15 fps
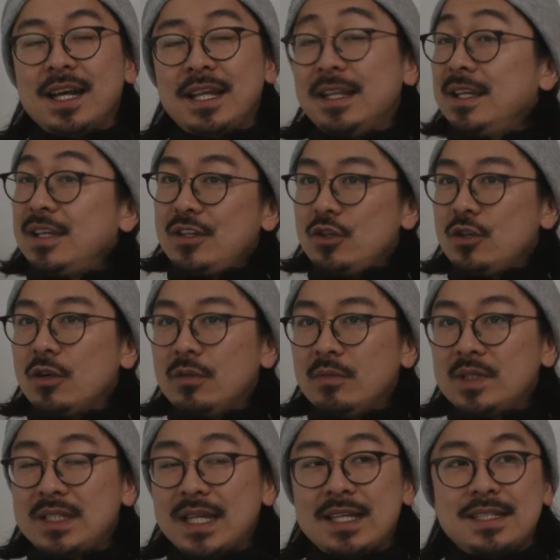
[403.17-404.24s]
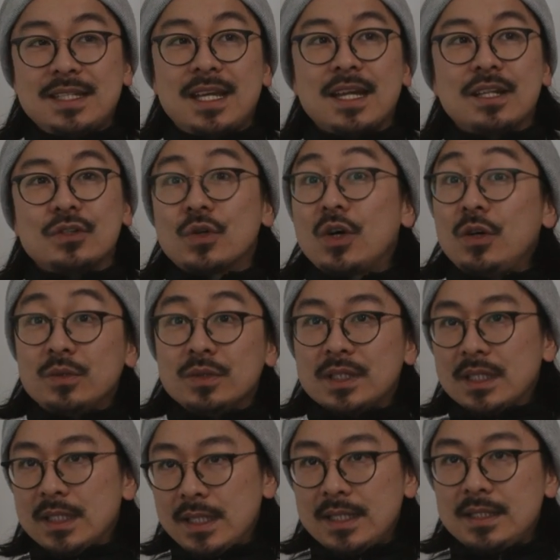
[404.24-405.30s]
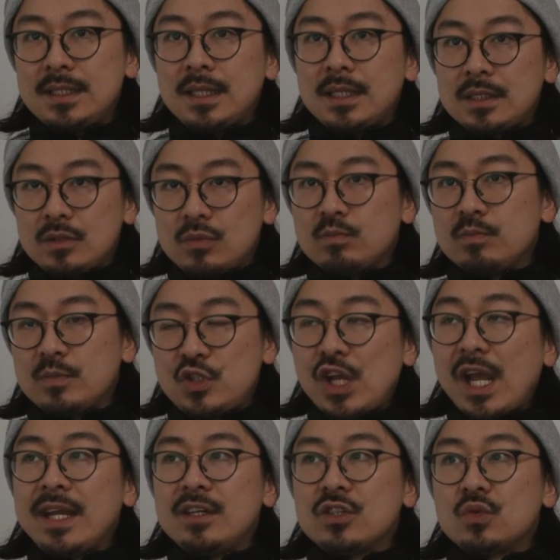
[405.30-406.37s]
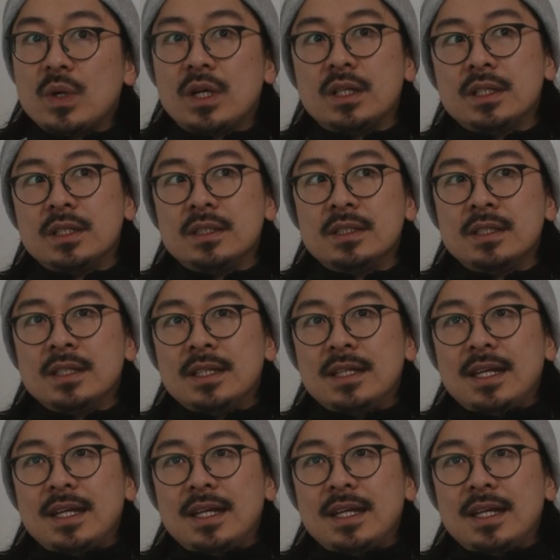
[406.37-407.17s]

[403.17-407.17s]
I think, you know, as you get a little older, these things change as well. And